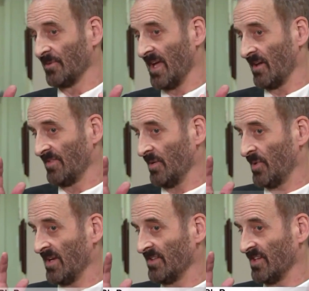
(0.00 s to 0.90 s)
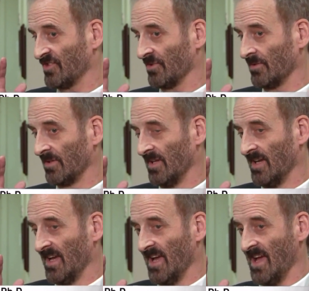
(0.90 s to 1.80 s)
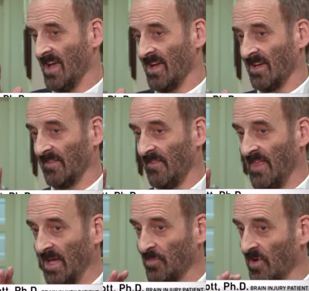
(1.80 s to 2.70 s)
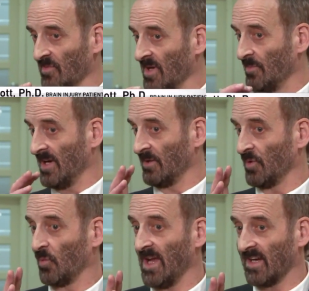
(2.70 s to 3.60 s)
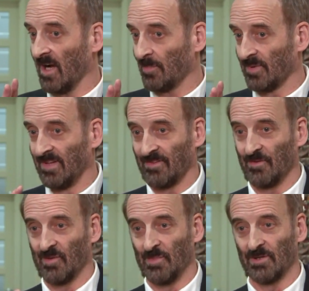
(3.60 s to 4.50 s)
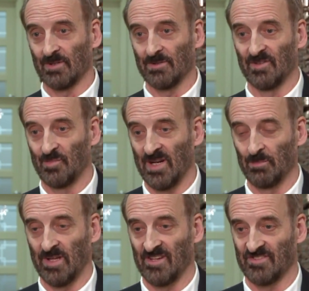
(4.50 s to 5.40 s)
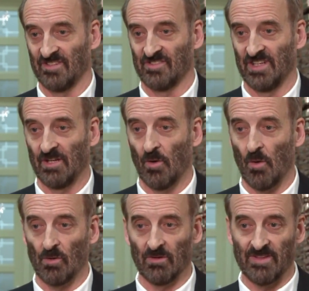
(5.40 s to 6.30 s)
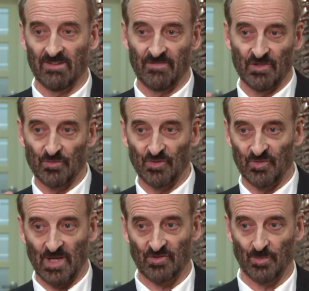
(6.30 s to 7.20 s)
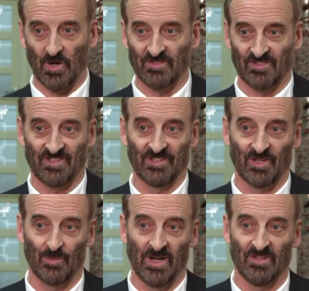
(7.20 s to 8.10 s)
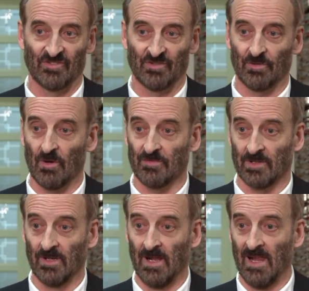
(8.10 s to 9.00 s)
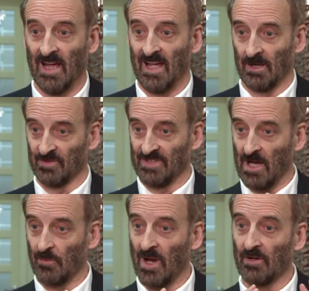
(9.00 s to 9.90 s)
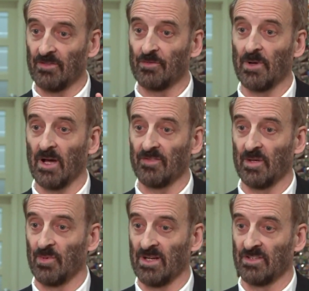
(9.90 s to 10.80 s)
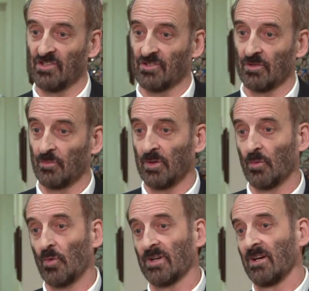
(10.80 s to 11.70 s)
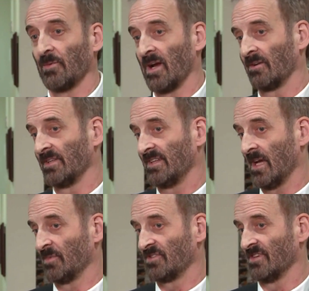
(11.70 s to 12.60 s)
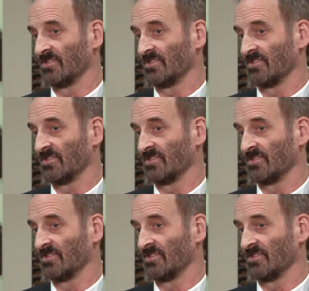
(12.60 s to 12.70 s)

to healthy brain tissue, and that part of my brain would wake up through the miracle of brain plasticity. All of that visual spatial processing in our brains took over, and it was now routed through healthy brain tissue, and we were working around the damaged